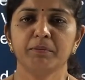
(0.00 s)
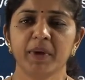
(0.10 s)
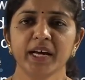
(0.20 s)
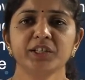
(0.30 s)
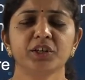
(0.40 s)

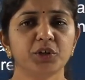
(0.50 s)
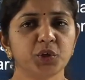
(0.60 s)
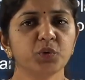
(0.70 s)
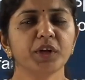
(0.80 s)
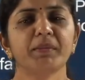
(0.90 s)
But
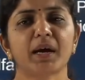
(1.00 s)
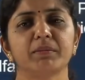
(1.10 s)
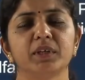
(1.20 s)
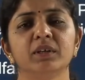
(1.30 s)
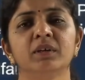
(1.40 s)
do
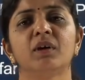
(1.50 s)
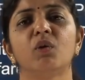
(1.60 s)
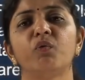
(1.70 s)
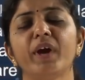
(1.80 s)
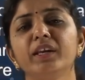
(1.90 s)
remember,
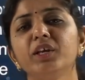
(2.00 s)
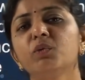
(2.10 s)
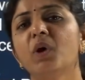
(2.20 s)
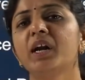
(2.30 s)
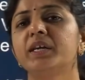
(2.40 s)
when
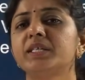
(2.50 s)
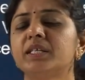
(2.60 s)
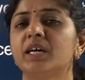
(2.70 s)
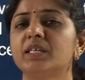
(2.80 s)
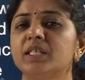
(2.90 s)
you are
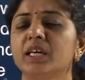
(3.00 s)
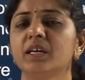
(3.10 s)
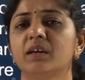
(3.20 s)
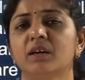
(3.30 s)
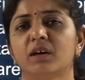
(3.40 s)

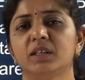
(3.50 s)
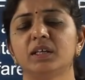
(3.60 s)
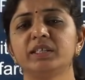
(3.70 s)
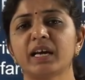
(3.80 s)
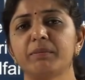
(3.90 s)
discussing
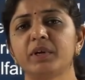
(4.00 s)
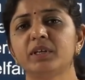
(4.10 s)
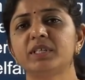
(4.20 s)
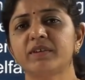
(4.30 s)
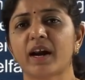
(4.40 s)
the
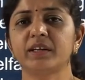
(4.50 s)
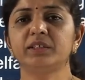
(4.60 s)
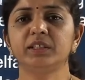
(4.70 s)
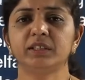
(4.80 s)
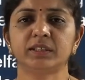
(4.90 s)
chapter
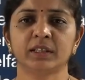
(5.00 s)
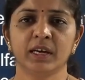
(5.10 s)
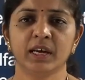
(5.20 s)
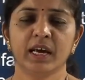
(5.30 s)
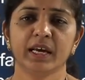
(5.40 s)
strategies,
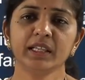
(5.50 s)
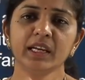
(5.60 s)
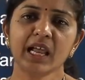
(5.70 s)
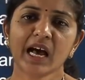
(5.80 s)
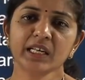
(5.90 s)
in
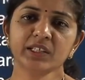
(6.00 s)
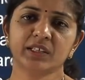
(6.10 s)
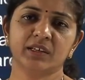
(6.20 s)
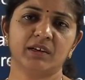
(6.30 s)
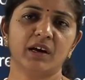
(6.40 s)
the
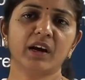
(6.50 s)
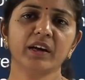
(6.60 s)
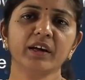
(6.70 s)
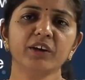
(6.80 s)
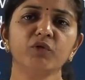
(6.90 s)
last,
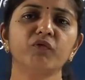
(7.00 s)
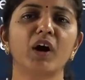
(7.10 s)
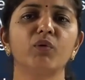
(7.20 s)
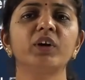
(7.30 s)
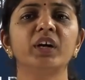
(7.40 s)
earlier you
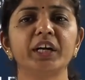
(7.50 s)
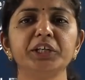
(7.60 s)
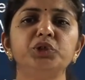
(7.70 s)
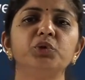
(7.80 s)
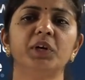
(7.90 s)
found
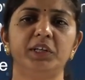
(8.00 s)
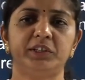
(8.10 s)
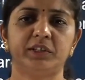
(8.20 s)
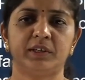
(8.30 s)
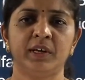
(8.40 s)
tissue
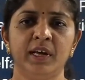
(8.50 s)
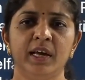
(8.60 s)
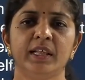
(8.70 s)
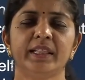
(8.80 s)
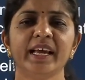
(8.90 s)
culture.
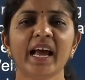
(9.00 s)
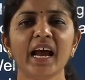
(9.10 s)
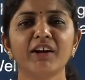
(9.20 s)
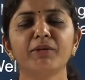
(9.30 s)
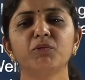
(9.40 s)
They
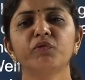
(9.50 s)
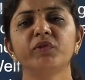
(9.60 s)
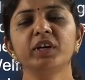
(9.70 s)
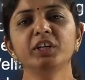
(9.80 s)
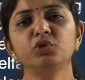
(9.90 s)
had removed
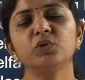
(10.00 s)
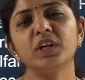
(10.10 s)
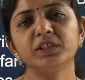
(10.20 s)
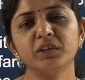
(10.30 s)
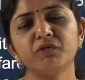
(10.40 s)
the tissue
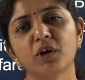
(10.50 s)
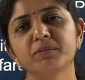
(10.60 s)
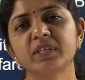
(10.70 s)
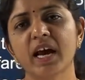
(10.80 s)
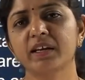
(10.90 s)
culture
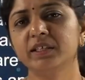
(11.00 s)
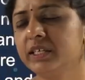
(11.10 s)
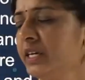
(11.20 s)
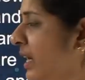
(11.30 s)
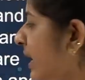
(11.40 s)
from
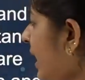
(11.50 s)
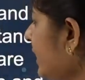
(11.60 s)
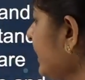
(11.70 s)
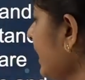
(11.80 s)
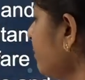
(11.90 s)
strategy
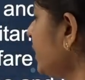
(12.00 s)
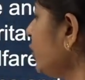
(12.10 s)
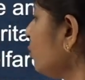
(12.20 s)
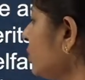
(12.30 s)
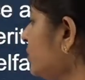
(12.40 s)
and kept
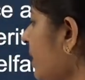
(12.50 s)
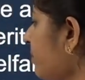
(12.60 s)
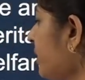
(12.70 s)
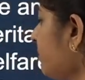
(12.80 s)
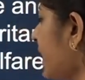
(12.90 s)
into the chapter